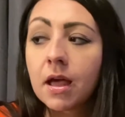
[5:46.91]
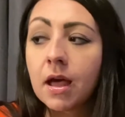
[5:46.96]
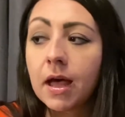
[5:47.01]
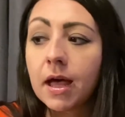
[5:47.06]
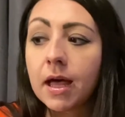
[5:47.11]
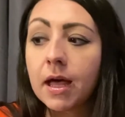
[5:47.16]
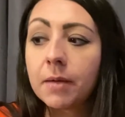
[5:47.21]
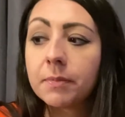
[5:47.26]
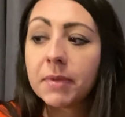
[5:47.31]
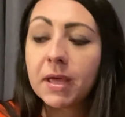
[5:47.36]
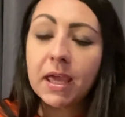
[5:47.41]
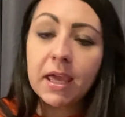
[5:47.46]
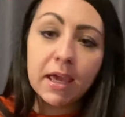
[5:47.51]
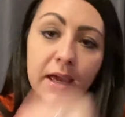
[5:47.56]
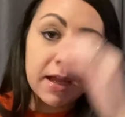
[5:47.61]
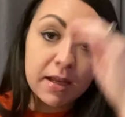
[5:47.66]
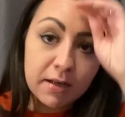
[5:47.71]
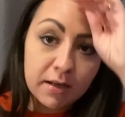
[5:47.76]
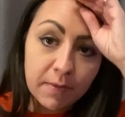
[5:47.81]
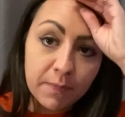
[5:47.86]

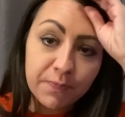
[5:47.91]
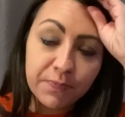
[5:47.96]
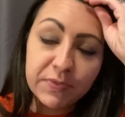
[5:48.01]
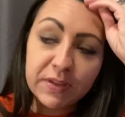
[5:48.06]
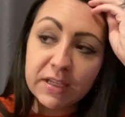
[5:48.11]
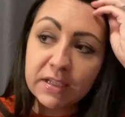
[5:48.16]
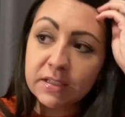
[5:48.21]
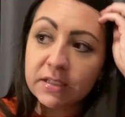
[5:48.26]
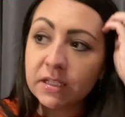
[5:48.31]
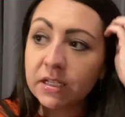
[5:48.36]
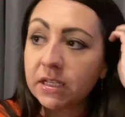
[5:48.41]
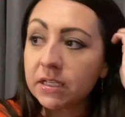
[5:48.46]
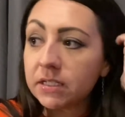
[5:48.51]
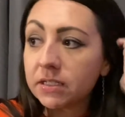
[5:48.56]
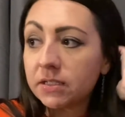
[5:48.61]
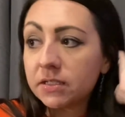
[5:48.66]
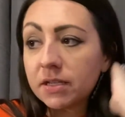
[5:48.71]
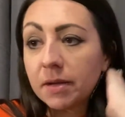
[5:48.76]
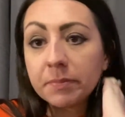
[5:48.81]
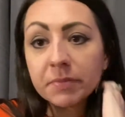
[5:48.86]
And this
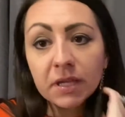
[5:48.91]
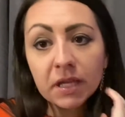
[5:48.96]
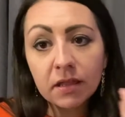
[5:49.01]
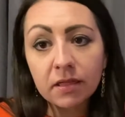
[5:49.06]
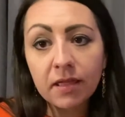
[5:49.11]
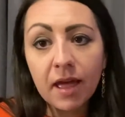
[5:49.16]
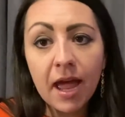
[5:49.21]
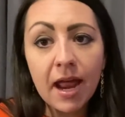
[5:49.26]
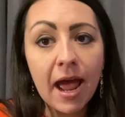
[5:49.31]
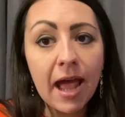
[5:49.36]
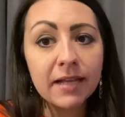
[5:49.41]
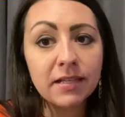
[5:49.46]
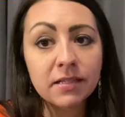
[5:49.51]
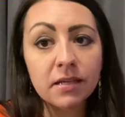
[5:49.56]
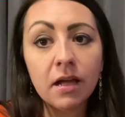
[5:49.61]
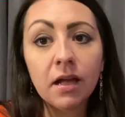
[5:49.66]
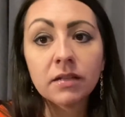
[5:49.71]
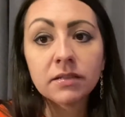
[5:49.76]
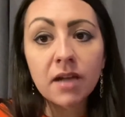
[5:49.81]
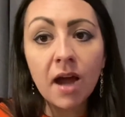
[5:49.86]
is something that I
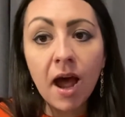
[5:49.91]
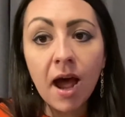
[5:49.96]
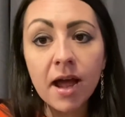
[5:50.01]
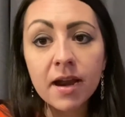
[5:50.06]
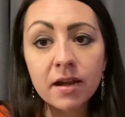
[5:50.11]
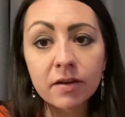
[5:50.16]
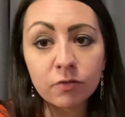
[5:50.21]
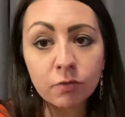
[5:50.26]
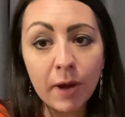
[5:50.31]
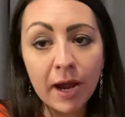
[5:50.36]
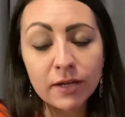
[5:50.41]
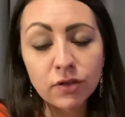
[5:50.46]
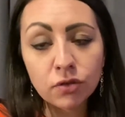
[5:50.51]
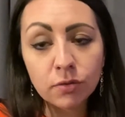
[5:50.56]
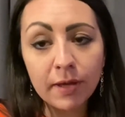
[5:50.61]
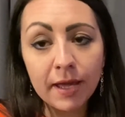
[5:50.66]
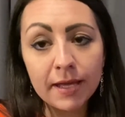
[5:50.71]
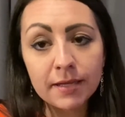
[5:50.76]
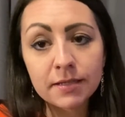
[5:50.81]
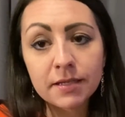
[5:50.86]
sell a ton of
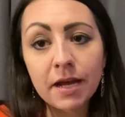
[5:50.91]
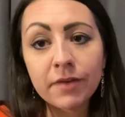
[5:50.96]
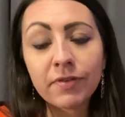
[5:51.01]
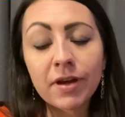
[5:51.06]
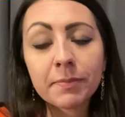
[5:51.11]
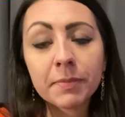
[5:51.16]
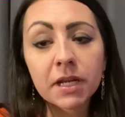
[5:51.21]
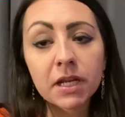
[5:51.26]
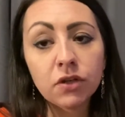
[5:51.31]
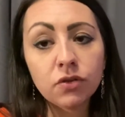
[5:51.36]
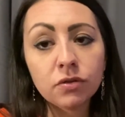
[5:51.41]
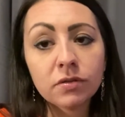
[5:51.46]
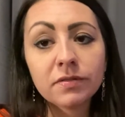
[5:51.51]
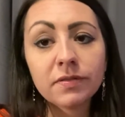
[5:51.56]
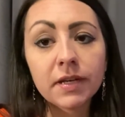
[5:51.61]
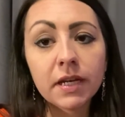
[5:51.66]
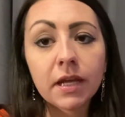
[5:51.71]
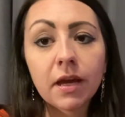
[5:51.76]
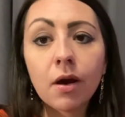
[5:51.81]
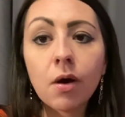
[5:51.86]
Y2K stuff. I'm going to do a
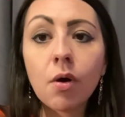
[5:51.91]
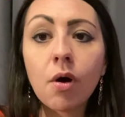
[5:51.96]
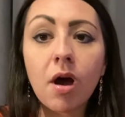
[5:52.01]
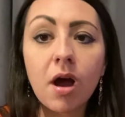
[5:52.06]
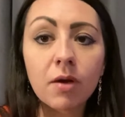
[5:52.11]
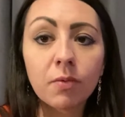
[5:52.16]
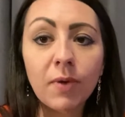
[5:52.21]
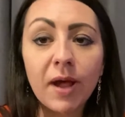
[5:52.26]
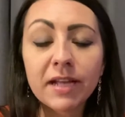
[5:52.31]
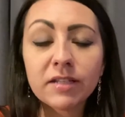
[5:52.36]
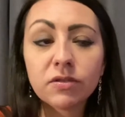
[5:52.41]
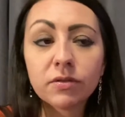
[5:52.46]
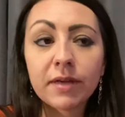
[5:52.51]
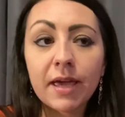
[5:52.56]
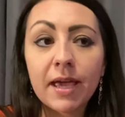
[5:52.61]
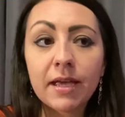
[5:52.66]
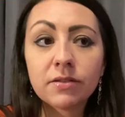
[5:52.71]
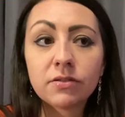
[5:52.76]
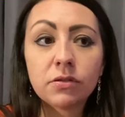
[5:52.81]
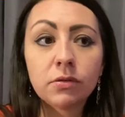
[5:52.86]
video on
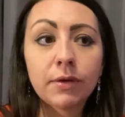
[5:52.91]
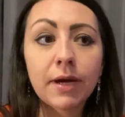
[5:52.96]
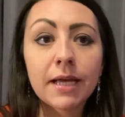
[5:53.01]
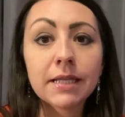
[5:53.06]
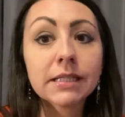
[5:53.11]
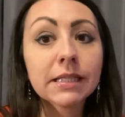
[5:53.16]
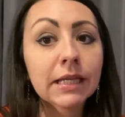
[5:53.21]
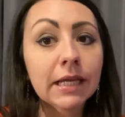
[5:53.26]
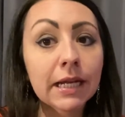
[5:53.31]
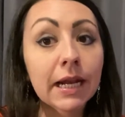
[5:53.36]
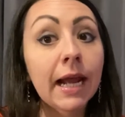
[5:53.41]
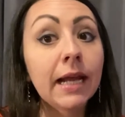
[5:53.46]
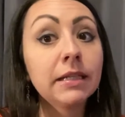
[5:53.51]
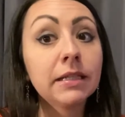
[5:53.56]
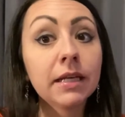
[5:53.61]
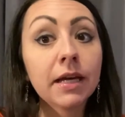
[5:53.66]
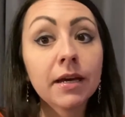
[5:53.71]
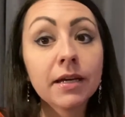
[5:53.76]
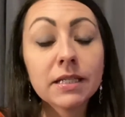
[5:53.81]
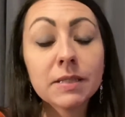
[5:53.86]
Y2K so you guys can get an
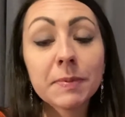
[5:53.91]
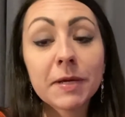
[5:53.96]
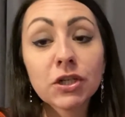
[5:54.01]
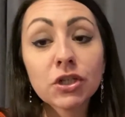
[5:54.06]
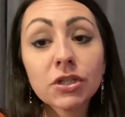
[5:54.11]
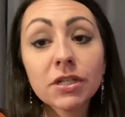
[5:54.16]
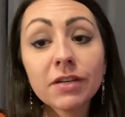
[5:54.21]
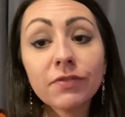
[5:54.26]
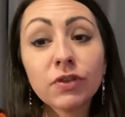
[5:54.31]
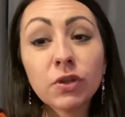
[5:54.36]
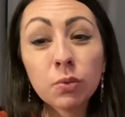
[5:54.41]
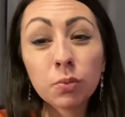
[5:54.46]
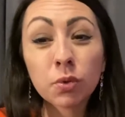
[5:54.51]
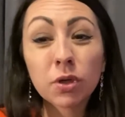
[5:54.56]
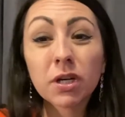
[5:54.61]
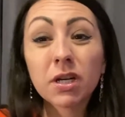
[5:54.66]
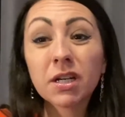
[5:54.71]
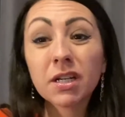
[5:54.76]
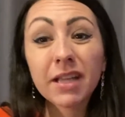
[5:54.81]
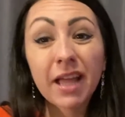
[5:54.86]
idea, especially if you
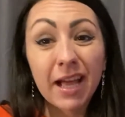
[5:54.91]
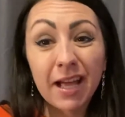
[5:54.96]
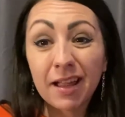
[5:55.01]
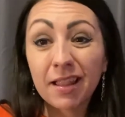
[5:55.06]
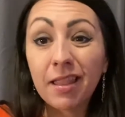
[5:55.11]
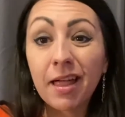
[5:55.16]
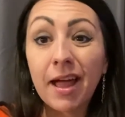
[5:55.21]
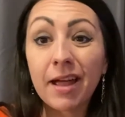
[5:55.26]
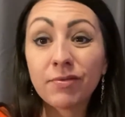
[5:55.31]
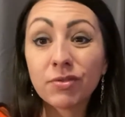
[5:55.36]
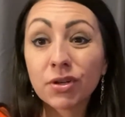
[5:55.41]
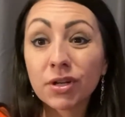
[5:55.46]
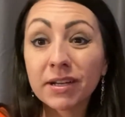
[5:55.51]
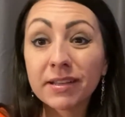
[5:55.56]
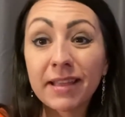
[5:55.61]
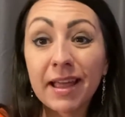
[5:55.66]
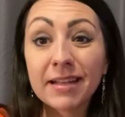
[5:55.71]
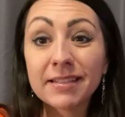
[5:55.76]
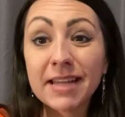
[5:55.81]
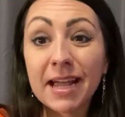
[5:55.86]
weren't like alive
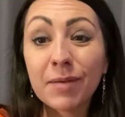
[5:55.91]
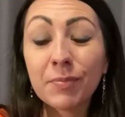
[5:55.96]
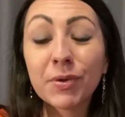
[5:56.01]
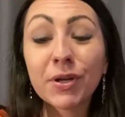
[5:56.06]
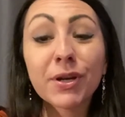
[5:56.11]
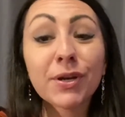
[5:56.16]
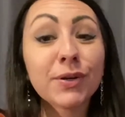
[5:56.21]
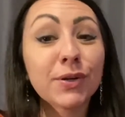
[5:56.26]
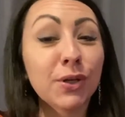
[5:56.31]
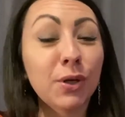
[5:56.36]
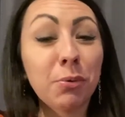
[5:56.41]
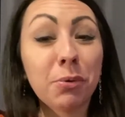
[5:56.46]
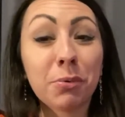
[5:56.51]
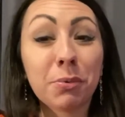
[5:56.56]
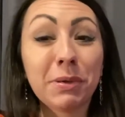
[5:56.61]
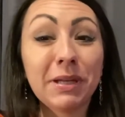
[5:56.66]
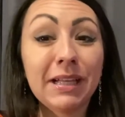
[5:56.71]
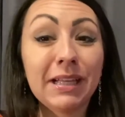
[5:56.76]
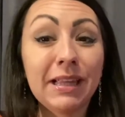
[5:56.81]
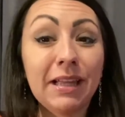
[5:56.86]
during that time period or you were
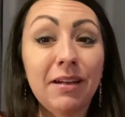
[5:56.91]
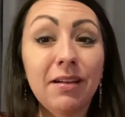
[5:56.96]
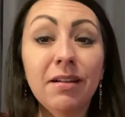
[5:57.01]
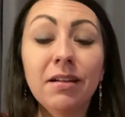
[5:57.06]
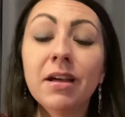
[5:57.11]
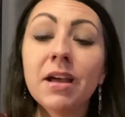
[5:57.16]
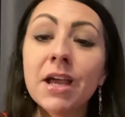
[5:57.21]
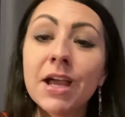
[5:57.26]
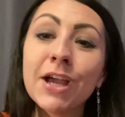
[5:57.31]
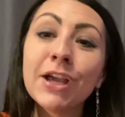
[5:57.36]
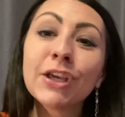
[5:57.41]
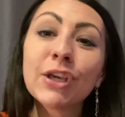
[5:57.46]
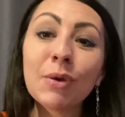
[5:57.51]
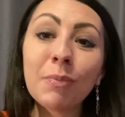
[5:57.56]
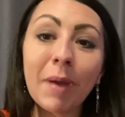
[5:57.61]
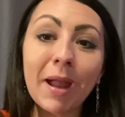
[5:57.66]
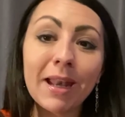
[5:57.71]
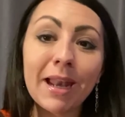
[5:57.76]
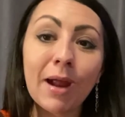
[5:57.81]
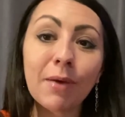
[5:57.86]
really little. You
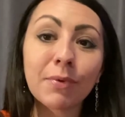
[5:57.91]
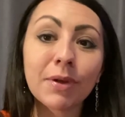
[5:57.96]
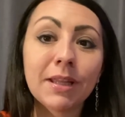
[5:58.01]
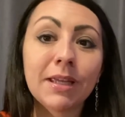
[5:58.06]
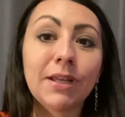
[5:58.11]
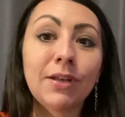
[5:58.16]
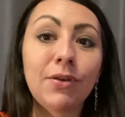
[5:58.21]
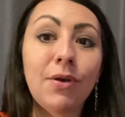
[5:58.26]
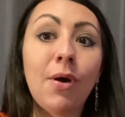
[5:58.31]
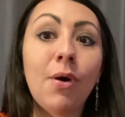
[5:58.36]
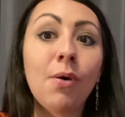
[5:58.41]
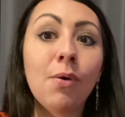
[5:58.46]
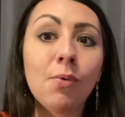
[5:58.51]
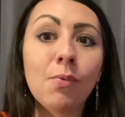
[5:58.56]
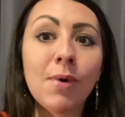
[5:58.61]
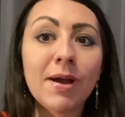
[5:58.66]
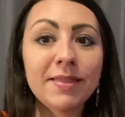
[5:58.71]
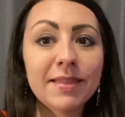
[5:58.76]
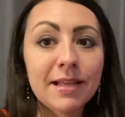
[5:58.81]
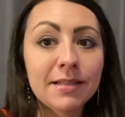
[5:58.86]
might not really know
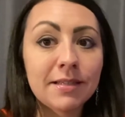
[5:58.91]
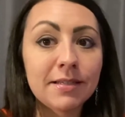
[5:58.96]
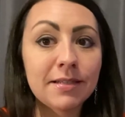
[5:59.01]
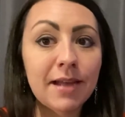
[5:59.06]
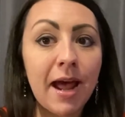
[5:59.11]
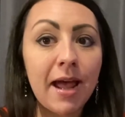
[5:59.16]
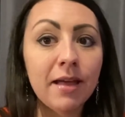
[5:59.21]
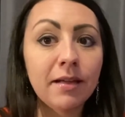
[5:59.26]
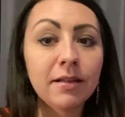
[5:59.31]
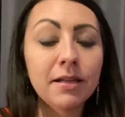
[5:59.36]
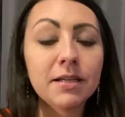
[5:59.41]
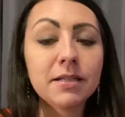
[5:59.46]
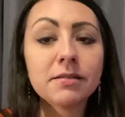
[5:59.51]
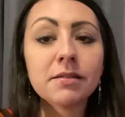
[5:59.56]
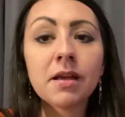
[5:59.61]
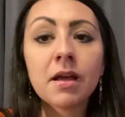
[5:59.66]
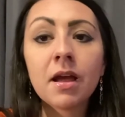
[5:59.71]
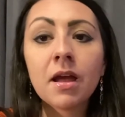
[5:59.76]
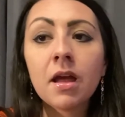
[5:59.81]
what that style is.